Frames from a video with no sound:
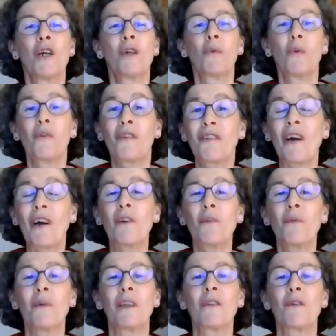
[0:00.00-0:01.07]
To
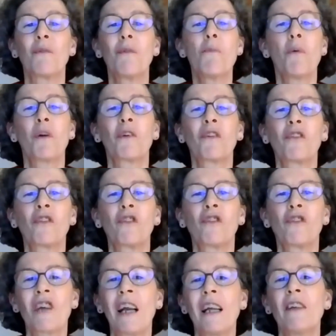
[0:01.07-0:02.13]
start with, we must
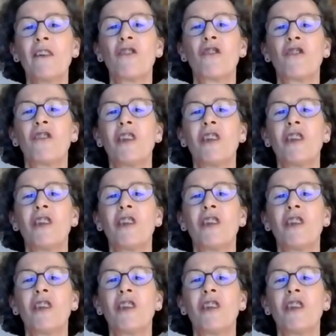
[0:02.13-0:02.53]
challenge